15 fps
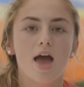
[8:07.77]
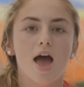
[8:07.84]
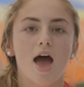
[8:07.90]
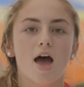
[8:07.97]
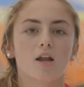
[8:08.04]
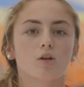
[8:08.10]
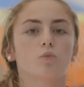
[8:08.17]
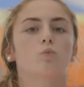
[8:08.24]

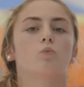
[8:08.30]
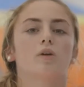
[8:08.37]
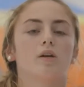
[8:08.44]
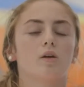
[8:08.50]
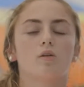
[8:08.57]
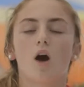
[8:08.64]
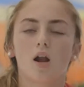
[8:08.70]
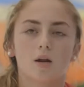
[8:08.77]
And we
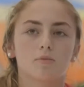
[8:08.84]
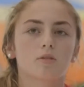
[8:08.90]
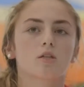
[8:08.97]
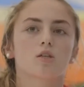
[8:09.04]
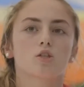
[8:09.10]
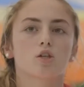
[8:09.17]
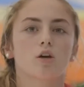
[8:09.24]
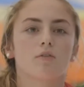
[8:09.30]
got up to
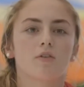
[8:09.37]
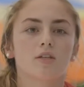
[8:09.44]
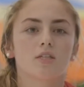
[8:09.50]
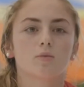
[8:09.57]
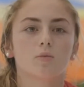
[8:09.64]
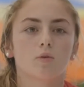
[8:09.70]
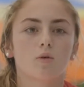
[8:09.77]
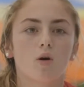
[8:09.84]
the surface,
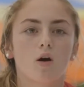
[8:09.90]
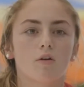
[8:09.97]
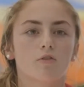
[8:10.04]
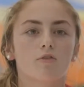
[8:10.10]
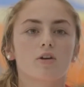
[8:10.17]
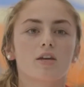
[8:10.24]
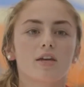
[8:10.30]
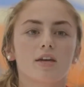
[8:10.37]
and we were all
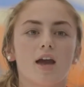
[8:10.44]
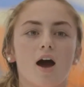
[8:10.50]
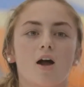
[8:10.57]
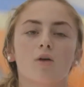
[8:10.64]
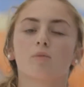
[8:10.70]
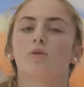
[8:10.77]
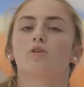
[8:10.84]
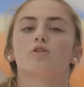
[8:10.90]
freaking out,
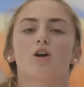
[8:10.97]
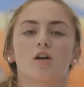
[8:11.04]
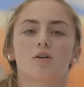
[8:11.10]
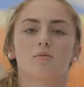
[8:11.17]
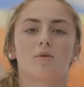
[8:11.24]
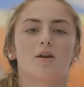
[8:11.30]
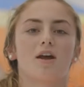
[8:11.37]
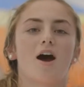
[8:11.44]
and we were talking
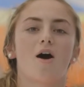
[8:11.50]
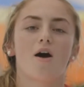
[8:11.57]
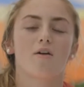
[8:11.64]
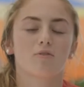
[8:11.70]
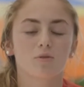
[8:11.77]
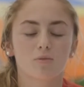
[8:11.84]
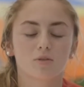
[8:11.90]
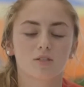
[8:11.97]
about how
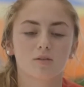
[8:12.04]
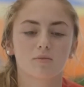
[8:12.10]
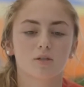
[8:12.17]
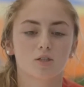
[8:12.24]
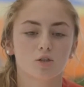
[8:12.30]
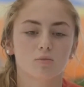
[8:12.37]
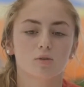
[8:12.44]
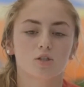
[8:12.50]
everyone was going to be
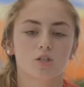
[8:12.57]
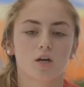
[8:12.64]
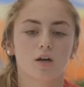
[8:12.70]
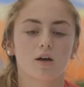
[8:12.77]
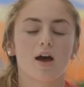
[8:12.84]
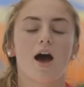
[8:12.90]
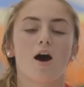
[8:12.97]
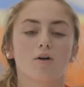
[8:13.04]
so much
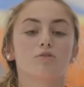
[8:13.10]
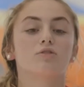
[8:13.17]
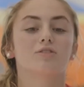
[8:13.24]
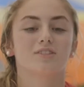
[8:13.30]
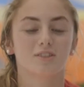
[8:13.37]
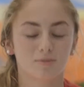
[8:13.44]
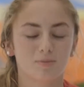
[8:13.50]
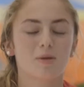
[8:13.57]
how
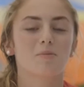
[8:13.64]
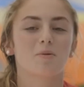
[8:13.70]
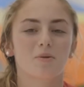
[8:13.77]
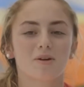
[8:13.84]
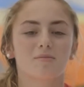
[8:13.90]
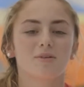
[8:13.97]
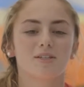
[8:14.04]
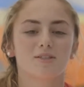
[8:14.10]
people were
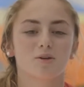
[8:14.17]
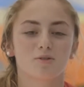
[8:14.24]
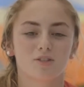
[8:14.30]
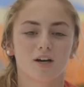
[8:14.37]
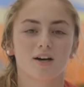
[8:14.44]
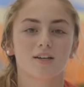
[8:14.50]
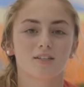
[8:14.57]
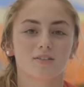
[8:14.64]
going to be so
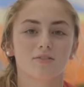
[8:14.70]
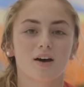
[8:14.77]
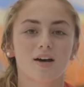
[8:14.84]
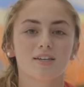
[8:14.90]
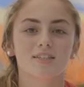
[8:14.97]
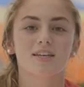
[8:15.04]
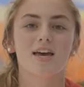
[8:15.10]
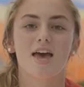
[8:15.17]
jealous of us,